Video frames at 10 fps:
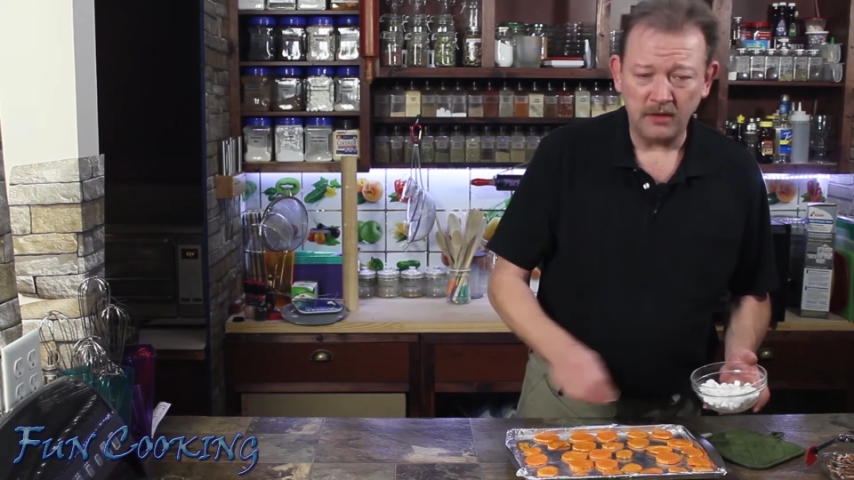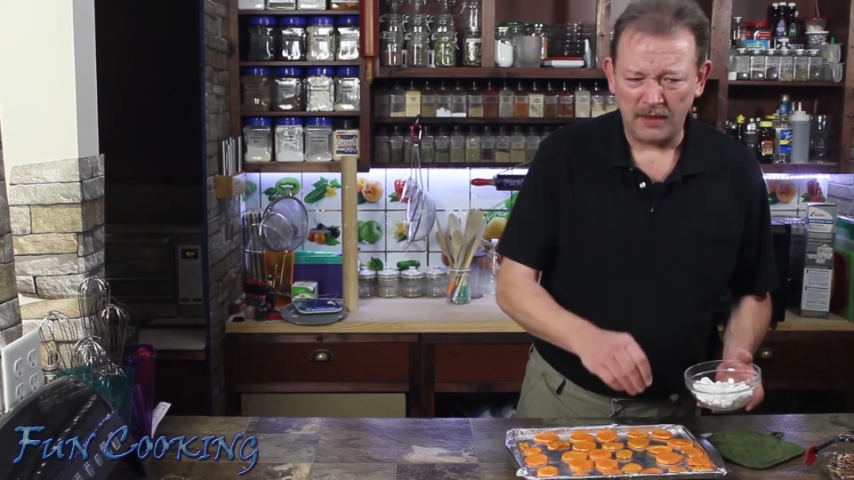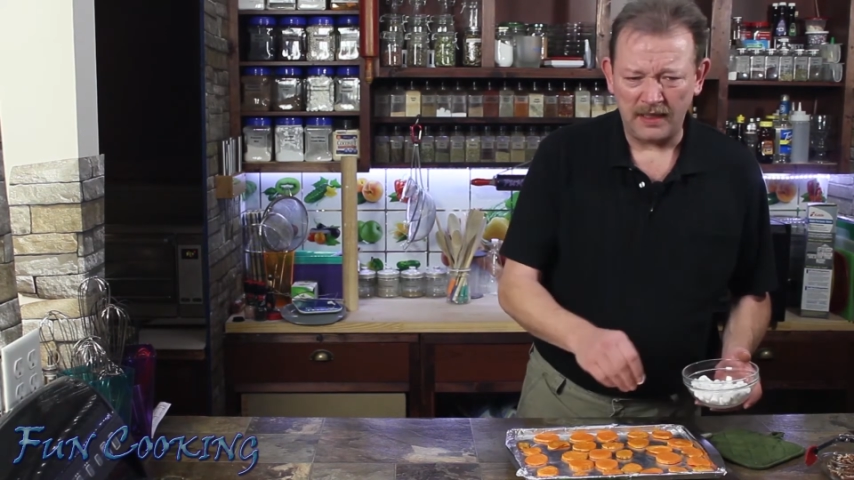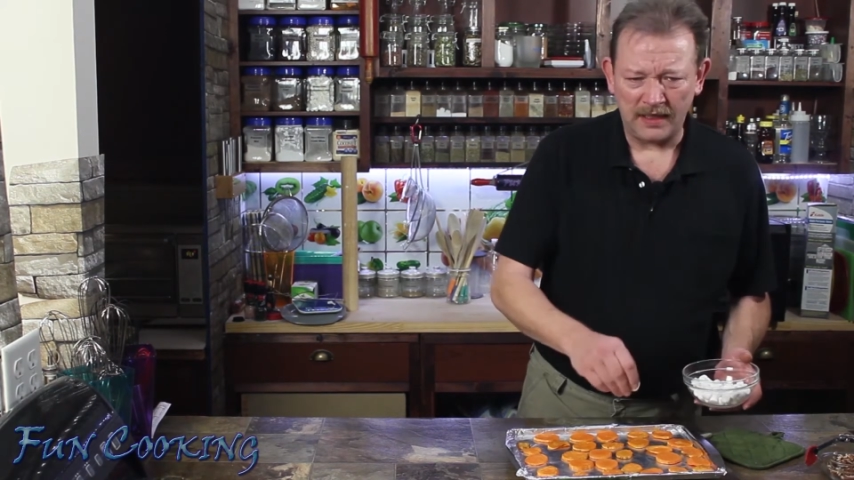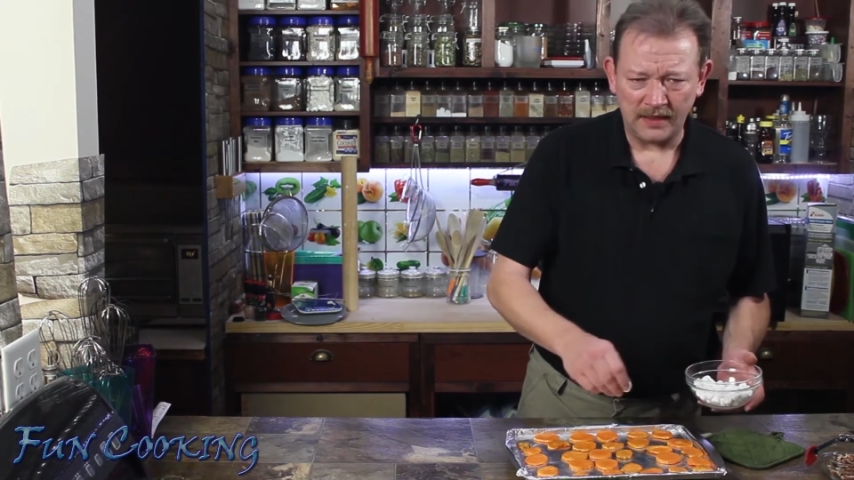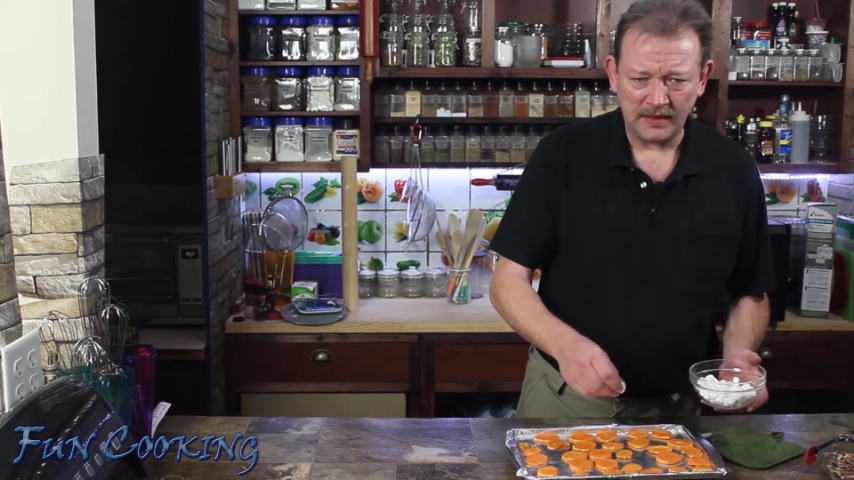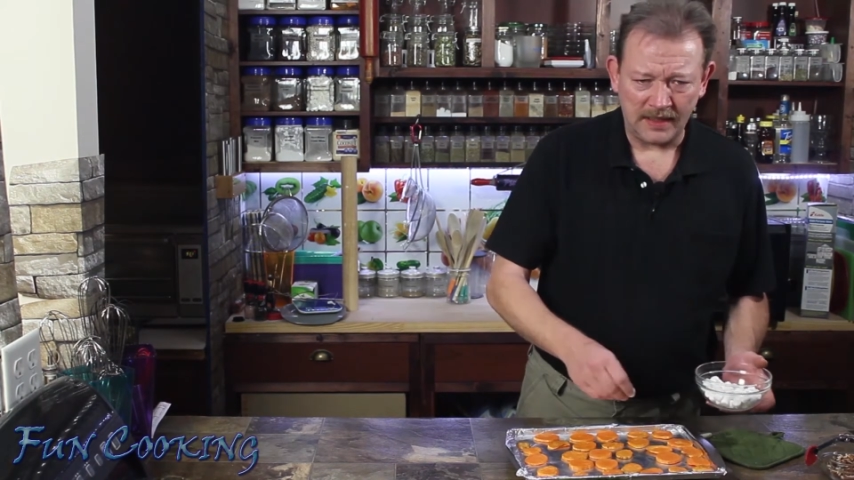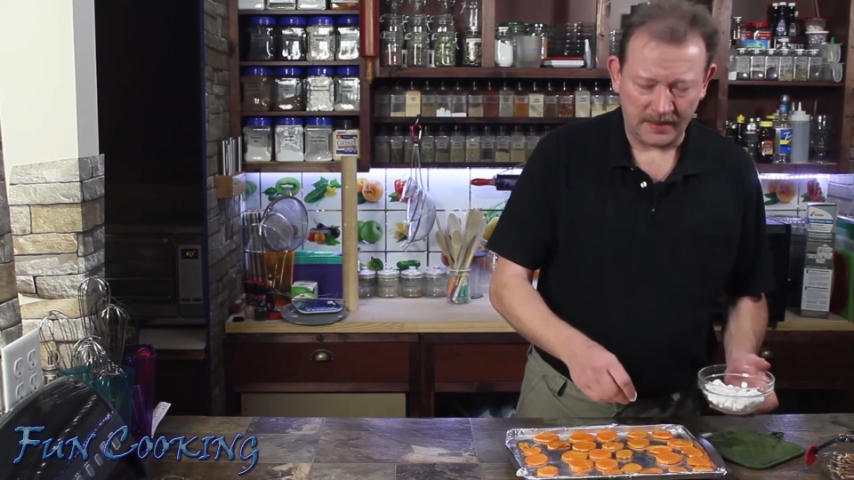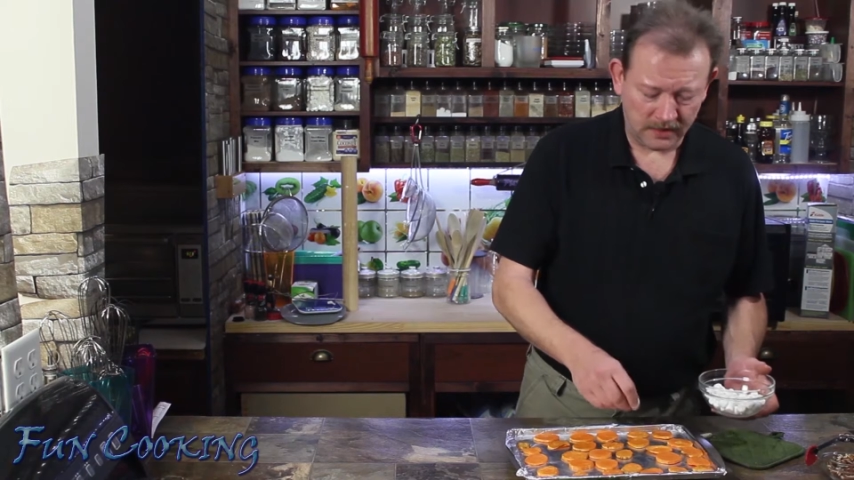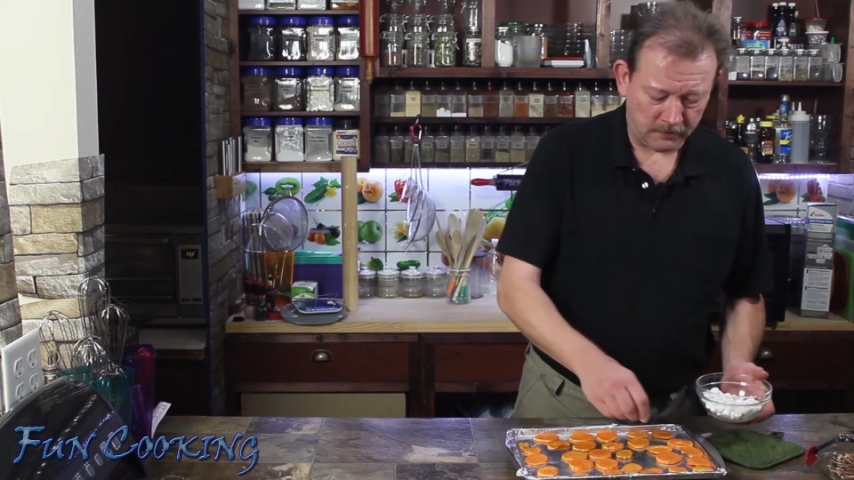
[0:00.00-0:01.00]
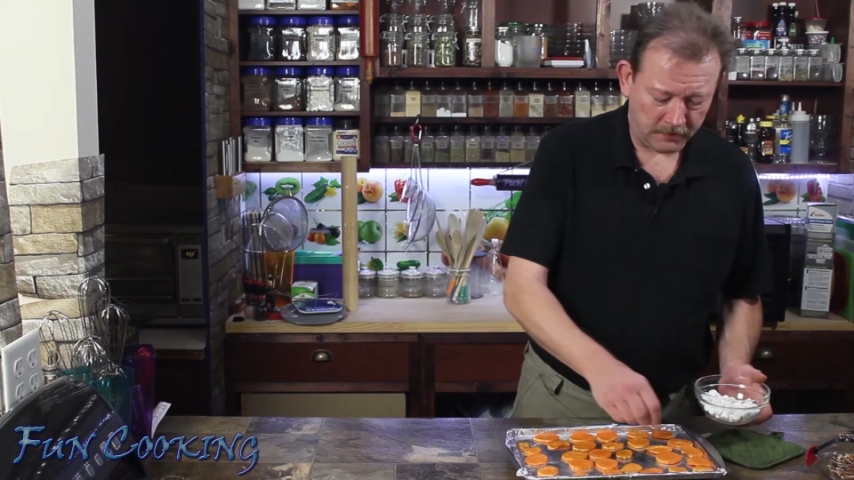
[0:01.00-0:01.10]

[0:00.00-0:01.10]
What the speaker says: depending on the size of the